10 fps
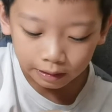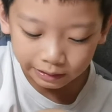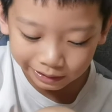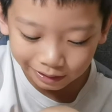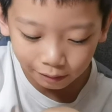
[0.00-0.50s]

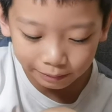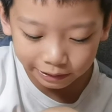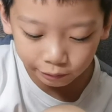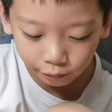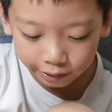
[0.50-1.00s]
So,
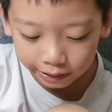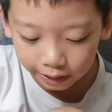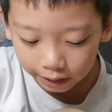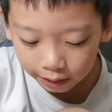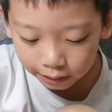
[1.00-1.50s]
Mr.
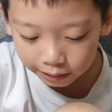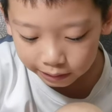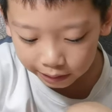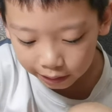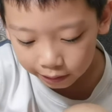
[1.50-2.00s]
Horsley,
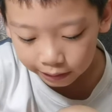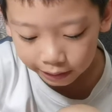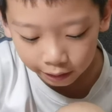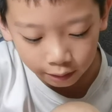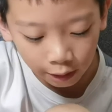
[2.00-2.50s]
said
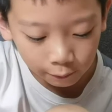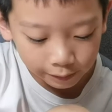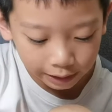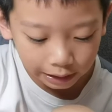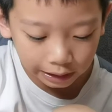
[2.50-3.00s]
Alexander,
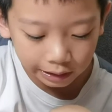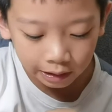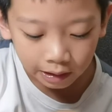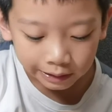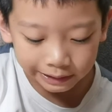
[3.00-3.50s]
we
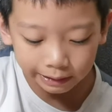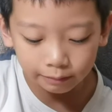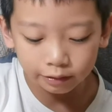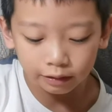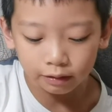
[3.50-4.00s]

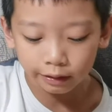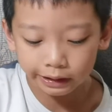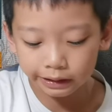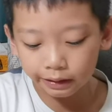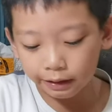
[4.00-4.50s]
stumbled
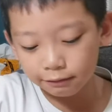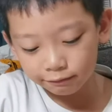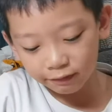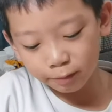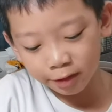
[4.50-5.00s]
across a huge
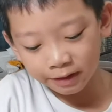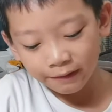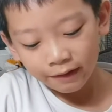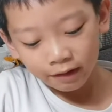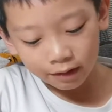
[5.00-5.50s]
footprint
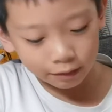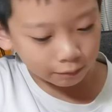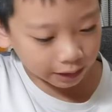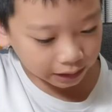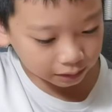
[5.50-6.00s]
on the
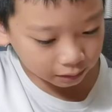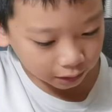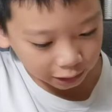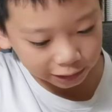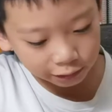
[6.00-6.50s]
way to
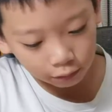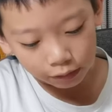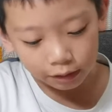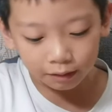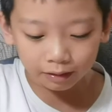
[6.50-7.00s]
the
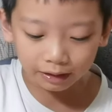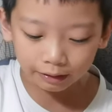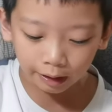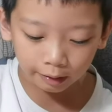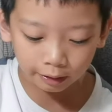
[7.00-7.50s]
school. Do you
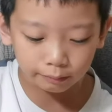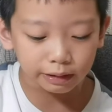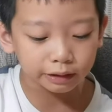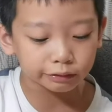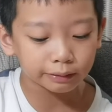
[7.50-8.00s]
think there could
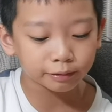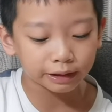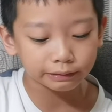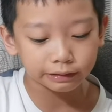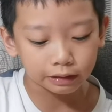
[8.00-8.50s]
be a trample
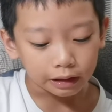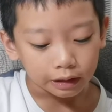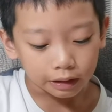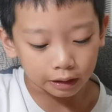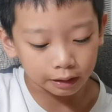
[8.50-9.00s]
hamster
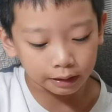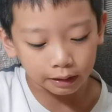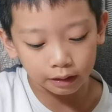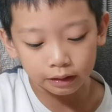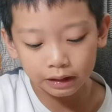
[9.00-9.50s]

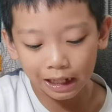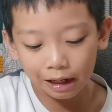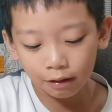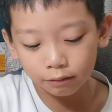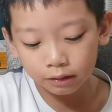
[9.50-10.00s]
in
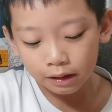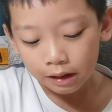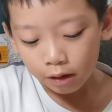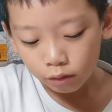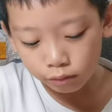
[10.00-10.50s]
town?
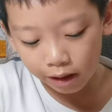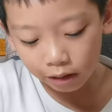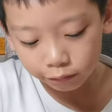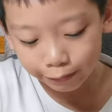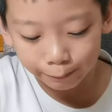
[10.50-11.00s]

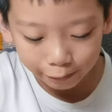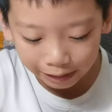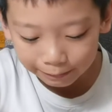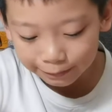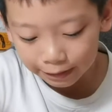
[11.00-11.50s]
Well, trample
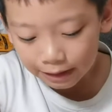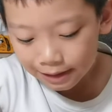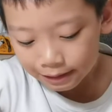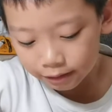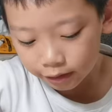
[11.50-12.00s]

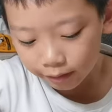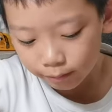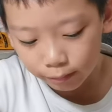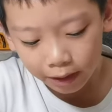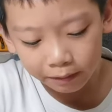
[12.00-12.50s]
hamsters do
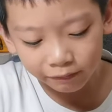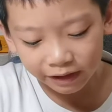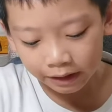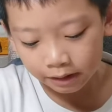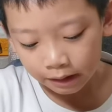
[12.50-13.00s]
have big
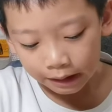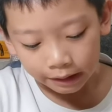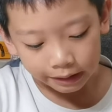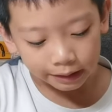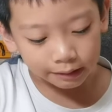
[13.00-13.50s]
feet,
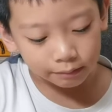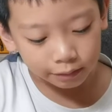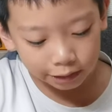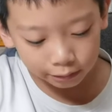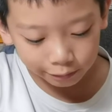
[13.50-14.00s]
said
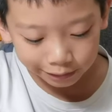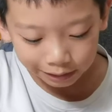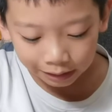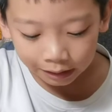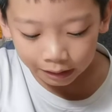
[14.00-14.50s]
Mr.
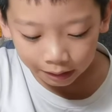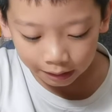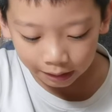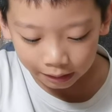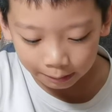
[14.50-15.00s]
Horsley.
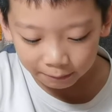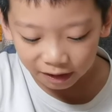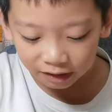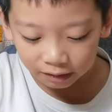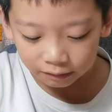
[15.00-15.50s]
They
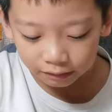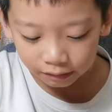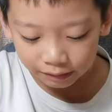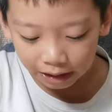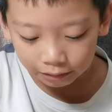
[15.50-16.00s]
make it
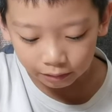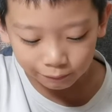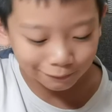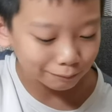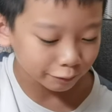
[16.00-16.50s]
around the
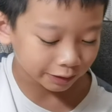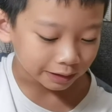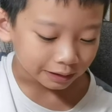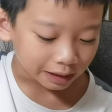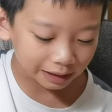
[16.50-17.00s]

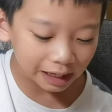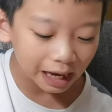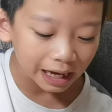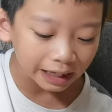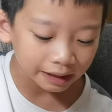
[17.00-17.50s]
footprint. And
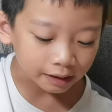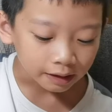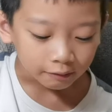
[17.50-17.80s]
hey,